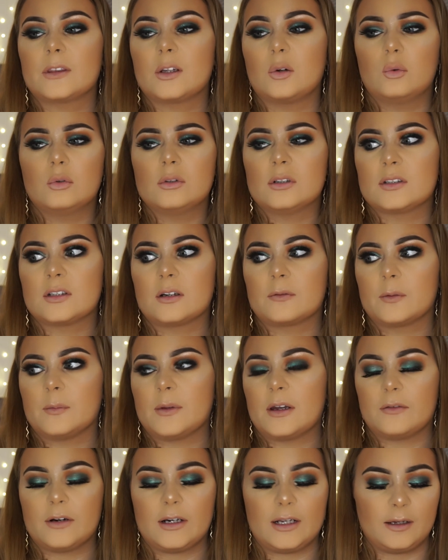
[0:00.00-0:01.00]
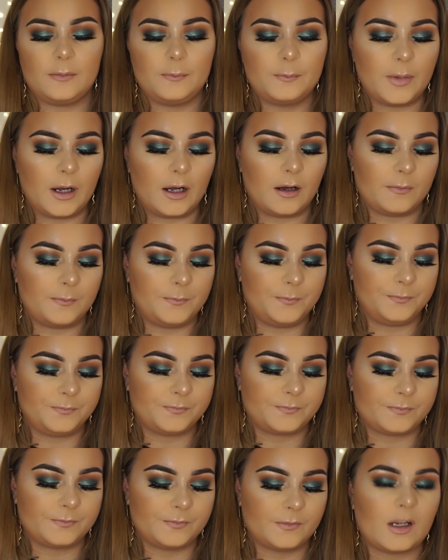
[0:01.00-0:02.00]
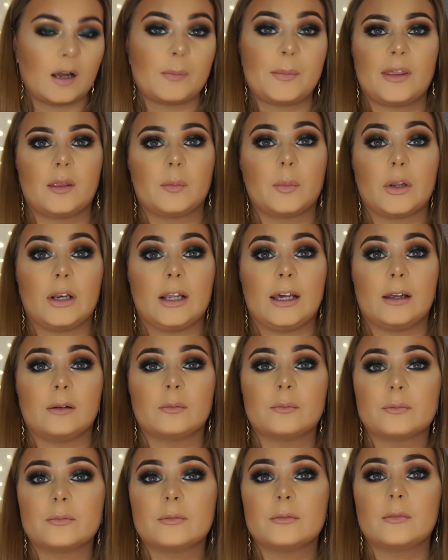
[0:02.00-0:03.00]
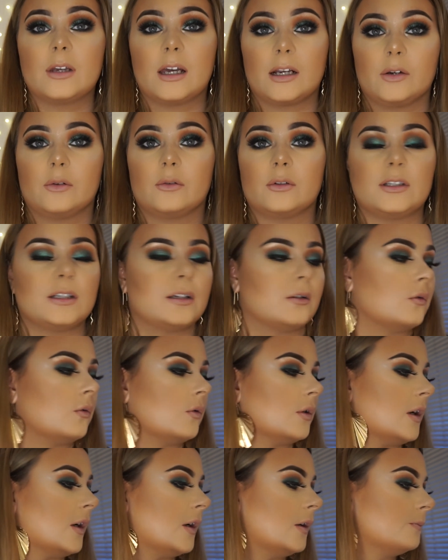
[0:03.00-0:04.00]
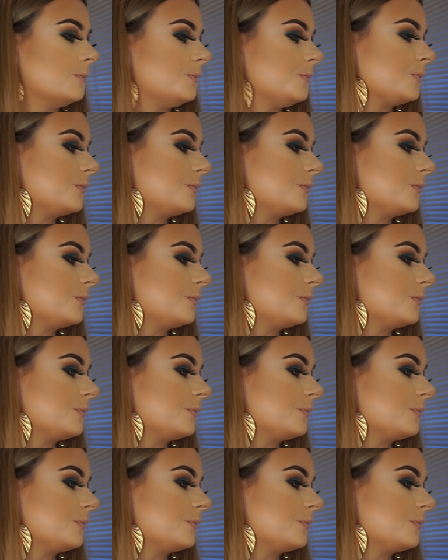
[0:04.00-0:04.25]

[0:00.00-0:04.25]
order stuff from there really, but I bit the bullet and I did an order.